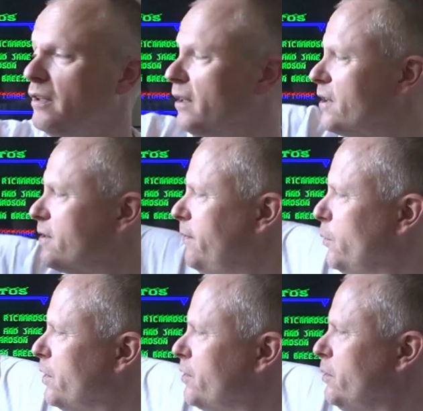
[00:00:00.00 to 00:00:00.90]
That's
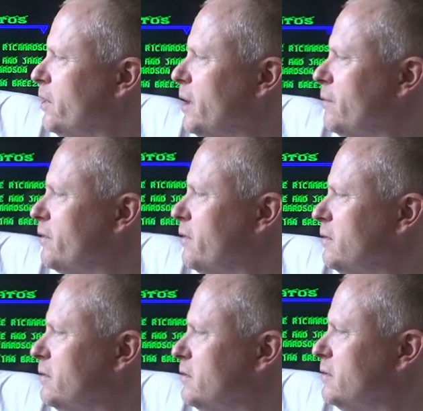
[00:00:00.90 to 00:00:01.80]
42 games.
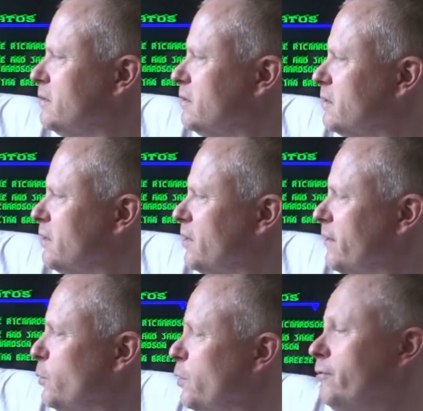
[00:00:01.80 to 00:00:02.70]
Could say
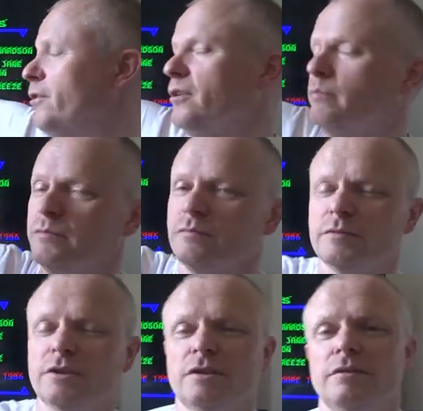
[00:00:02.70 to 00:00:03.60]
43.
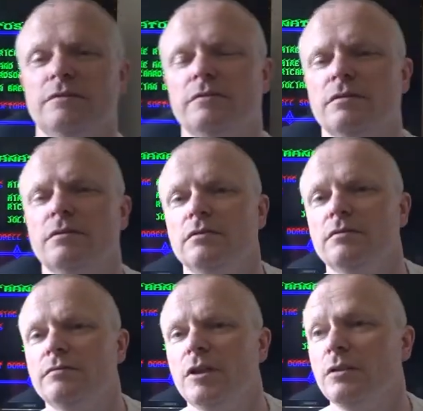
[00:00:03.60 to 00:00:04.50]

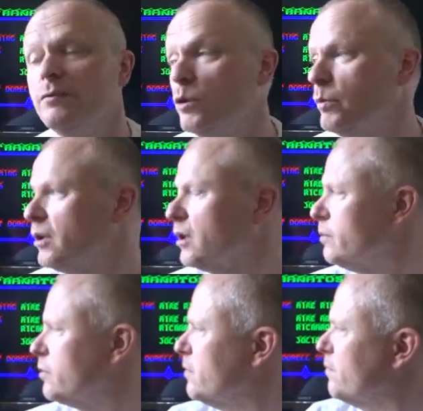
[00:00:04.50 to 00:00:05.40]
No, 41
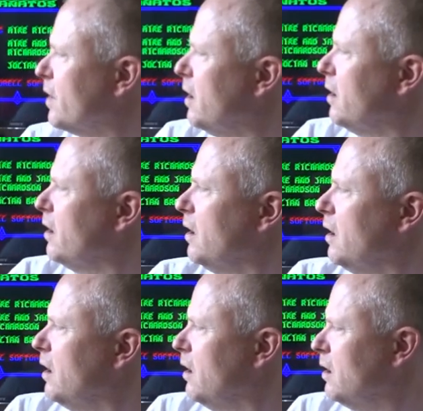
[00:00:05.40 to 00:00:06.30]
games.
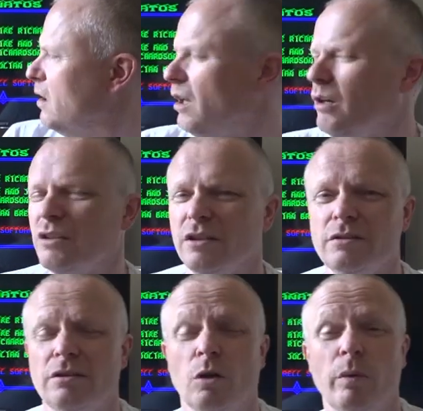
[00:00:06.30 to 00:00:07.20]
Oh, I don't
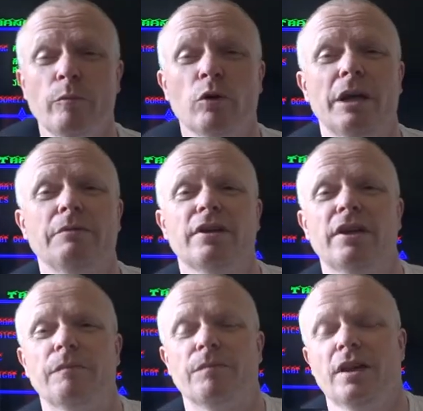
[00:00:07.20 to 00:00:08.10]
know. I've got one more game to
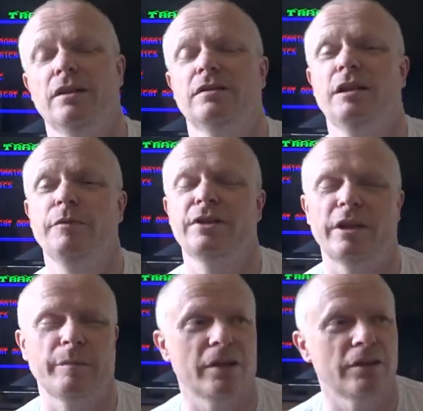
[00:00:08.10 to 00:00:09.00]
get. Let me tell
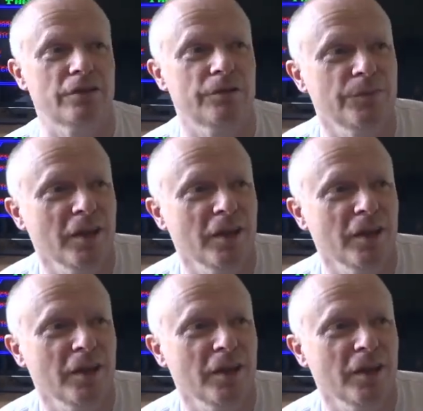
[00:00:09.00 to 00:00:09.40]
you about this.